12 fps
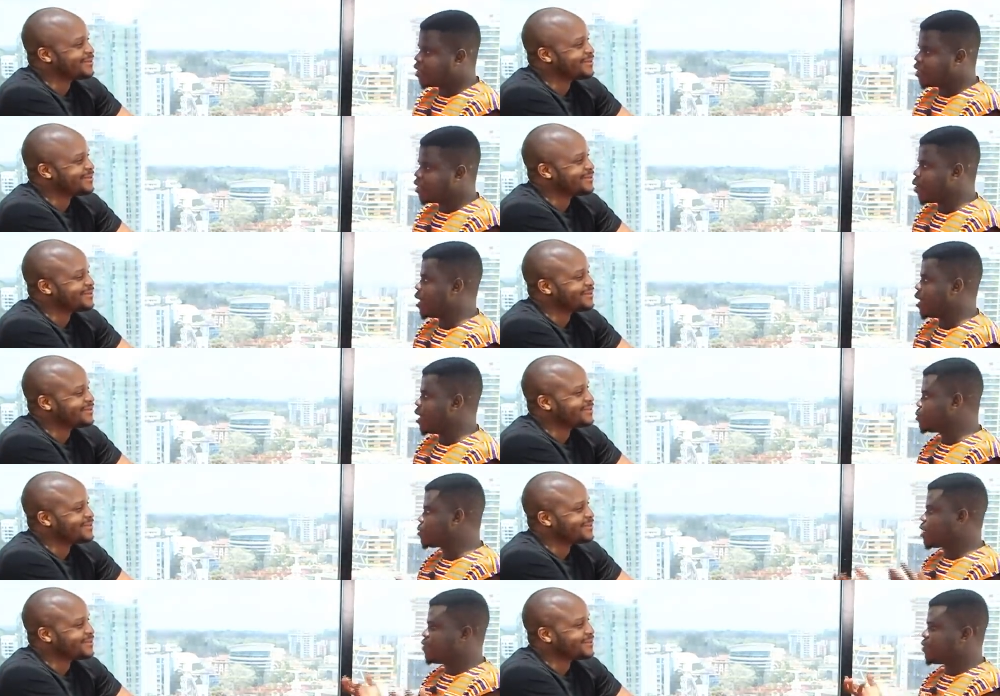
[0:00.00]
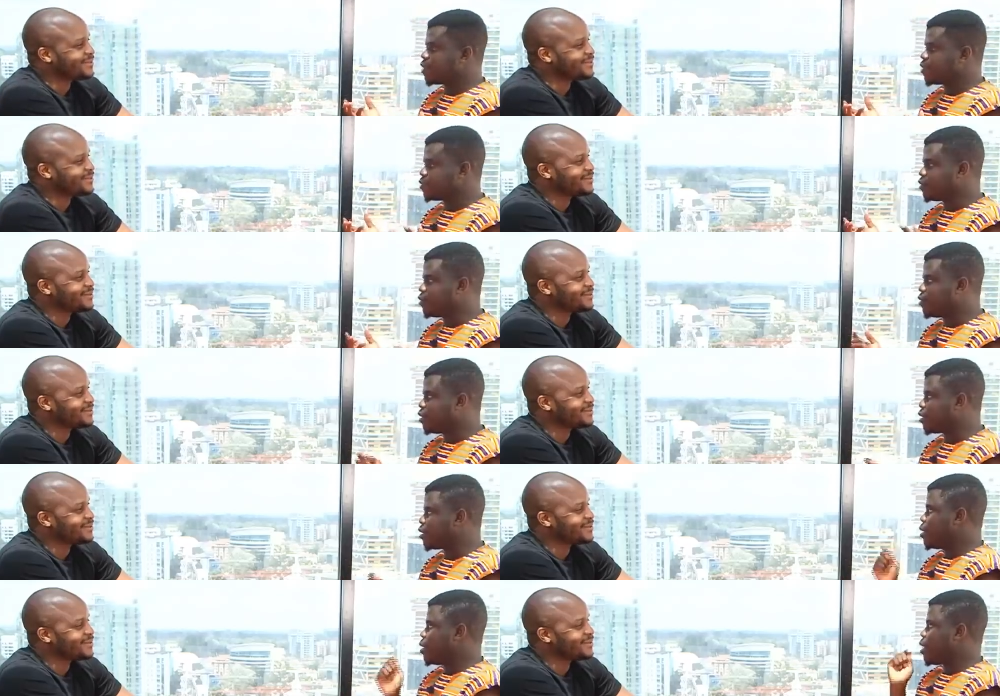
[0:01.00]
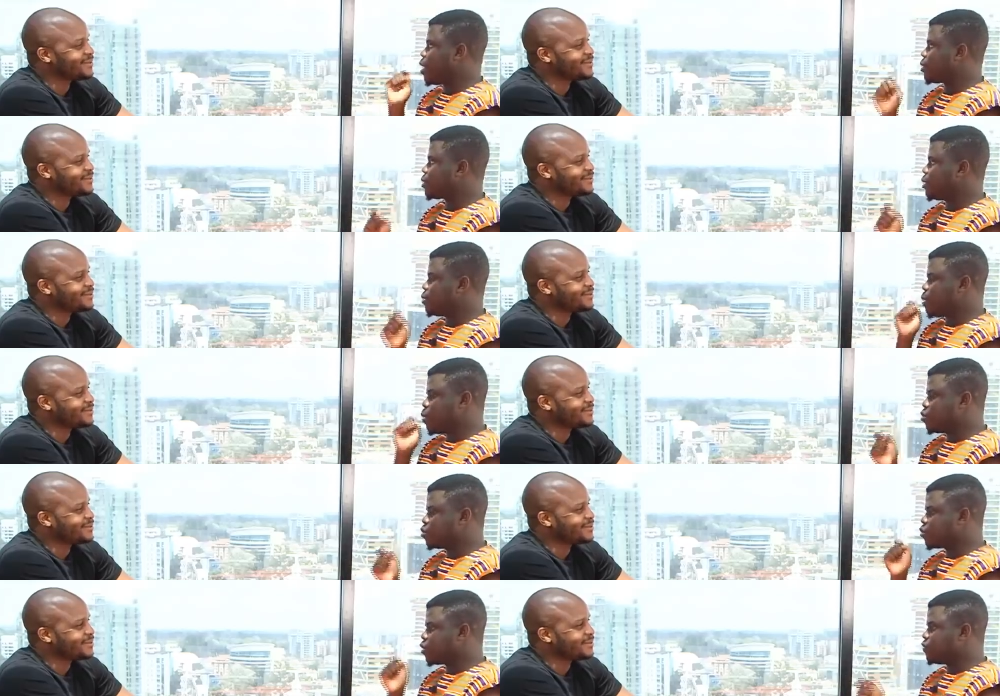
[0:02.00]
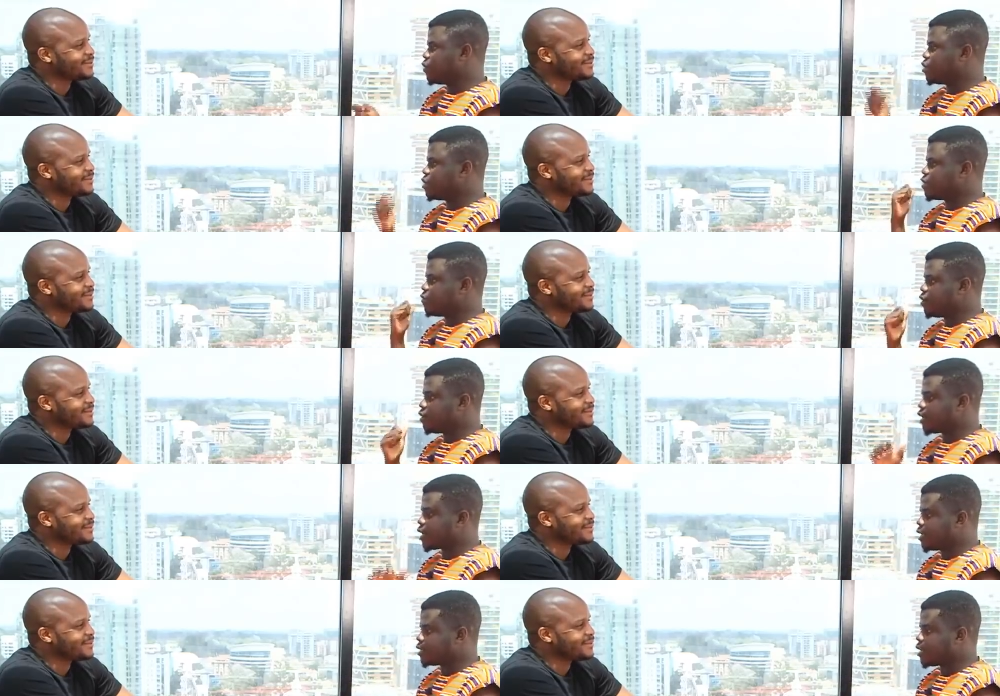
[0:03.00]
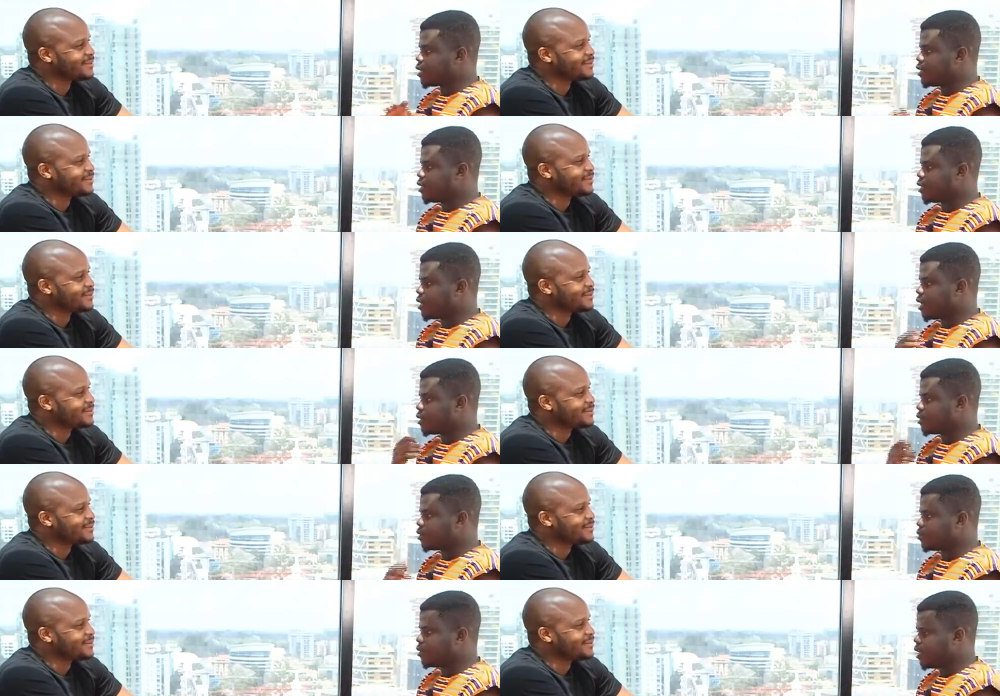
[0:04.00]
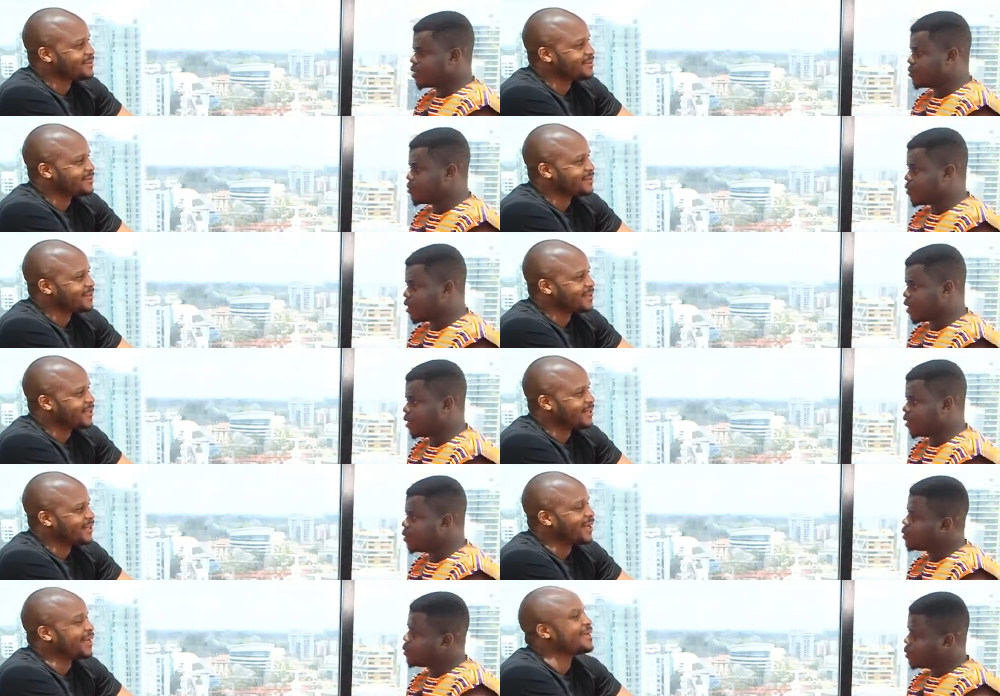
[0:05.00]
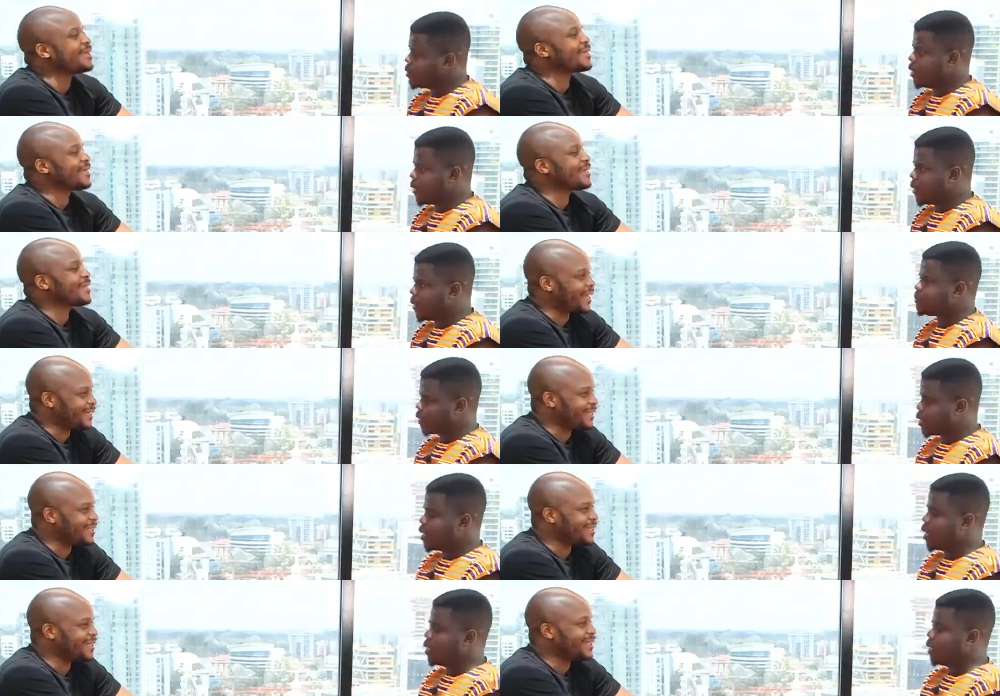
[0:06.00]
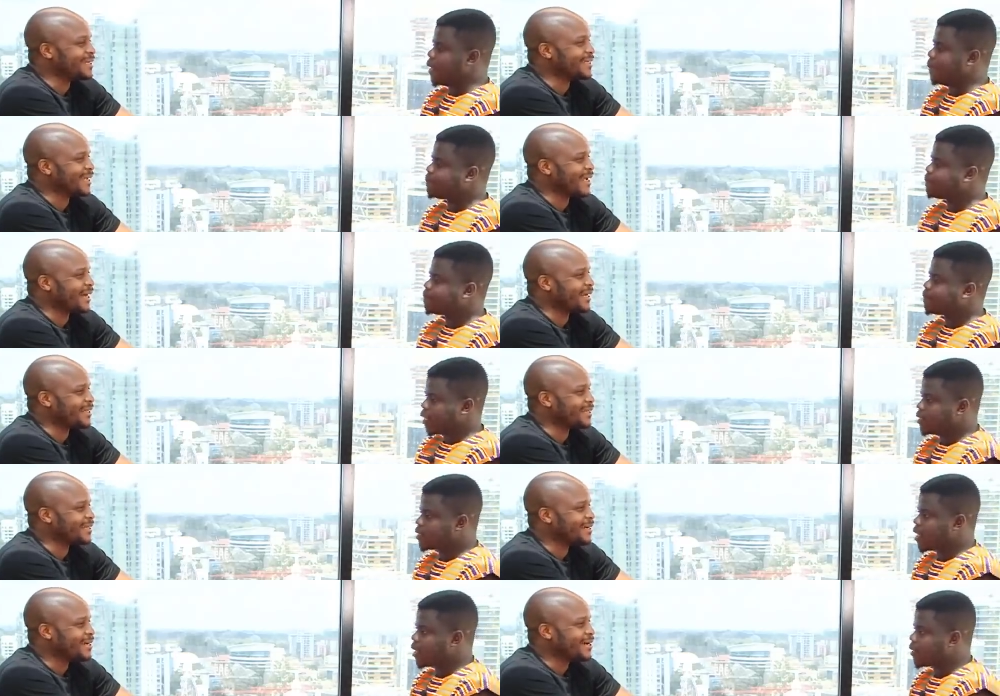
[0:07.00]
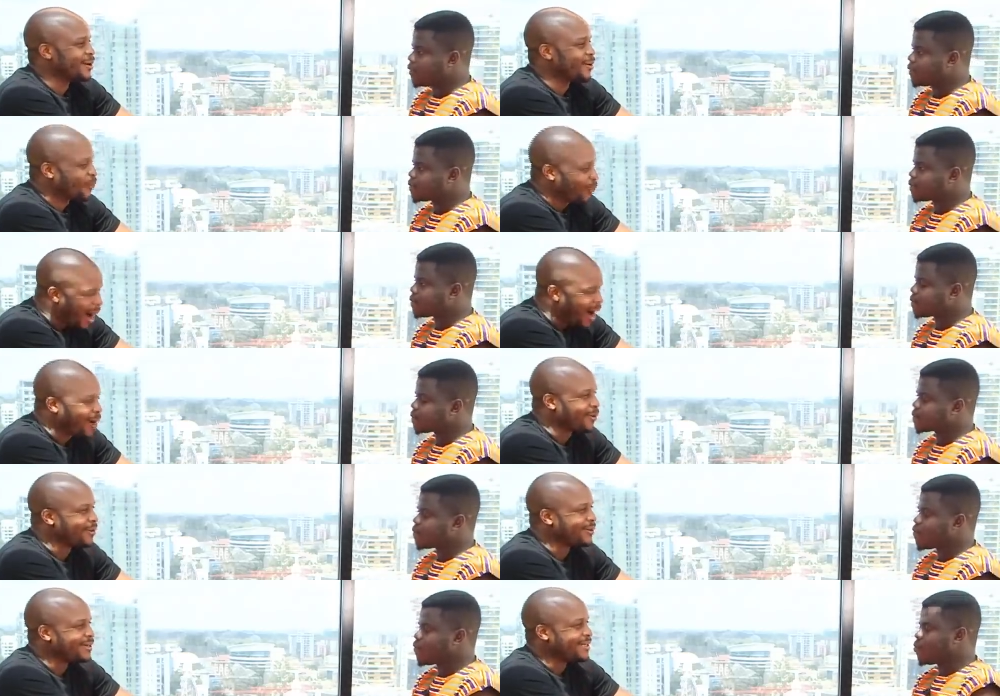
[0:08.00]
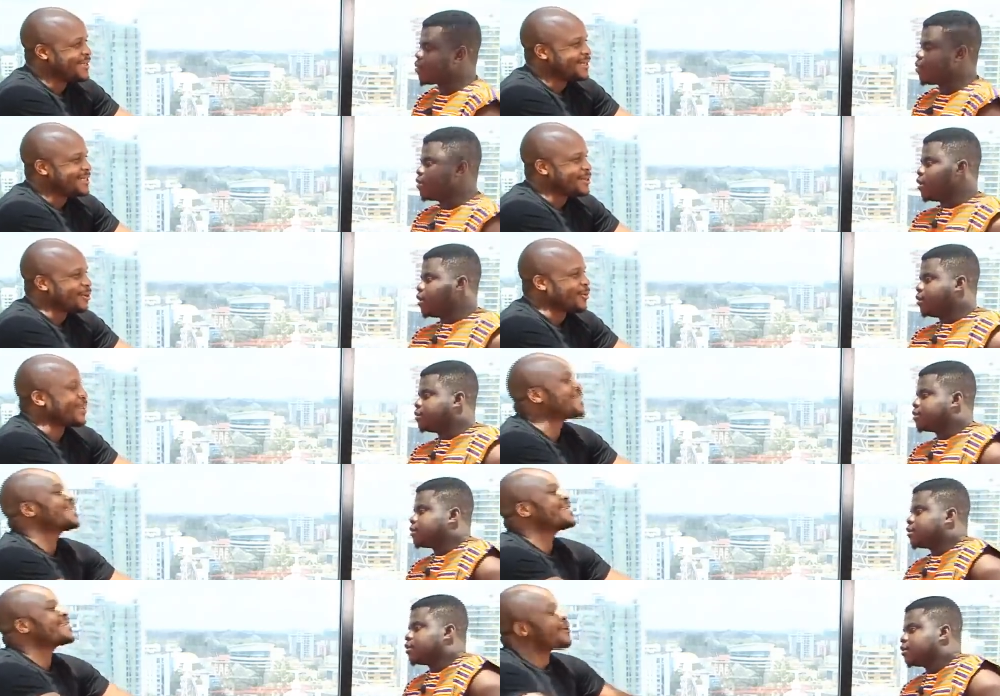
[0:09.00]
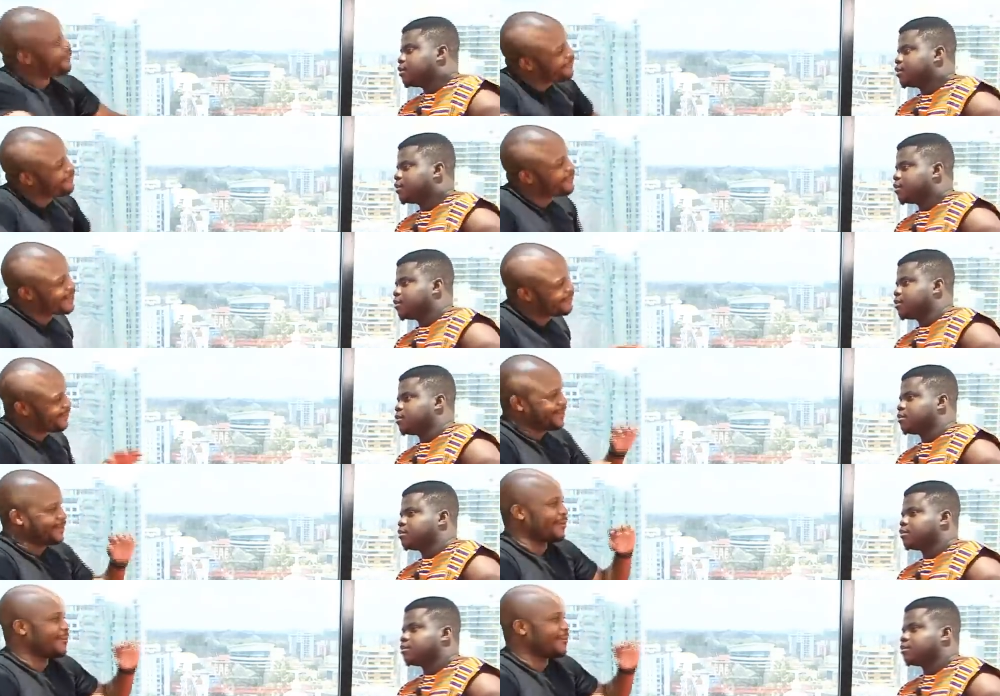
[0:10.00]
Speaker 1: video. But when it comes to the Africa to the world, I think my most watched video is the video that I sat in the gutter to eat in Rwanda.
Speaker 2: In yeah. Kigali. Kigali. In Kigali. Exactly. Wow. So which is your favorite video?